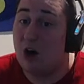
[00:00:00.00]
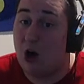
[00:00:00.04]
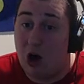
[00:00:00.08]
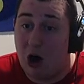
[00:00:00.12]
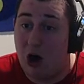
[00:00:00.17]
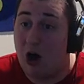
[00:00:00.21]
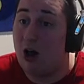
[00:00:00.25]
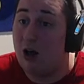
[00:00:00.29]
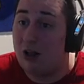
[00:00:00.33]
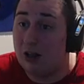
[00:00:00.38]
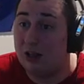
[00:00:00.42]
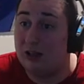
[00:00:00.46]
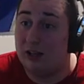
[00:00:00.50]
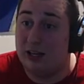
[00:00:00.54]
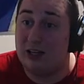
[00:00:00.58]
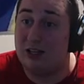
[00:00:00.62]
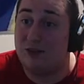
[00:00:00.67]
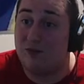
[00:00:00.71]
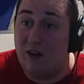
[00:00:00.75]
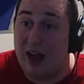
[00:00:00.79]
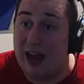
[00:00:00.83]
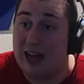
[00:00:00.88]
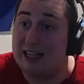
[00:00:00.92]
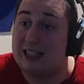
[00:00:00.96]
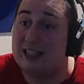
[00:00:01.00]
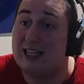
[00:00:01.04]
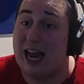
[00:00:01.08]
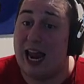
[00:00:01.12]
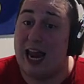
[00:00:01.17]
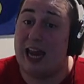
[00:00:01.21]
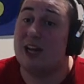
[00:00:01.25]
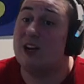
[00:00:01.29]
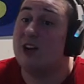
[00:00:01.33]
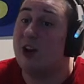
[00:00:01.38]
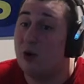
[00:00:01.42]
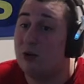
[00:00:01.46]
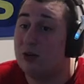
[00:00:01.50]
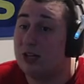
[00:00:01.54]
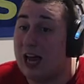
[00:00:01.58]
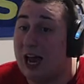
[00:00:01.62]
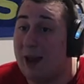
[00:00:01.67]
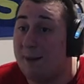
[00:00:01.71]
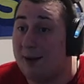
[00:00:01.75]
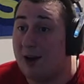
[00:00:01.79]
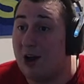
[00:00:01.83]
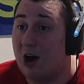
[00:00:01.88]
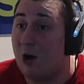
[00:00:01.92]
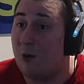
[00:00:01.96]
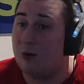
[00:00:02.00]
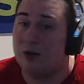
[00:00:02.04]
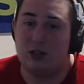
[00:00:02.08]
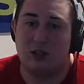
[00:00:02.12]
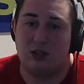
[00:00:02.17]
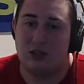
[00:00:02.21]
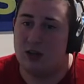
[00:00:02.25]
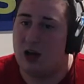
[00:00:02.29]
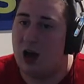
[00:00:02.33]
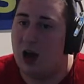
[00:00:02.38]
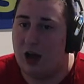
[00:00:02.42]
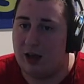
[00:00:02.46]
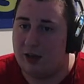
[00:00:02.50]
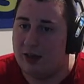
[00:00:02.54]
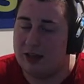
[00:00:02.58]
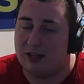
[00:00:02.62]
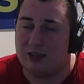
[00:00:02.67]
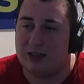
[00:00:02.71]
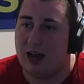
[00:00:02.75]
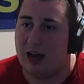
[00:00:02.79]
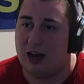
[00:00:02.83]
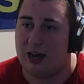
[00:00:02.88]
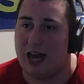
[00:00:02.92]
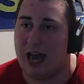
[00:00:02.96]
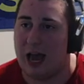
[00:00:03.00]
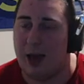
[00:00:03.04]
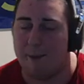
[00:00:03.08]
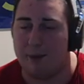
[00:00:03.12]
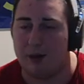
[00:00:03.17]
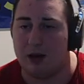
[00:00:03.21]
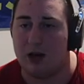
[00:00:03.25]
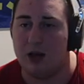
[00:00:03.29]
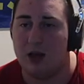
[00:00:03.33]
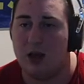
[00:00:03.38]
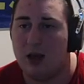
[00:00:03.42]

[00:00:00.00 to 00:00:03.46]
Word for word: all of these fights take no time at all, which is not that's not gonna happen.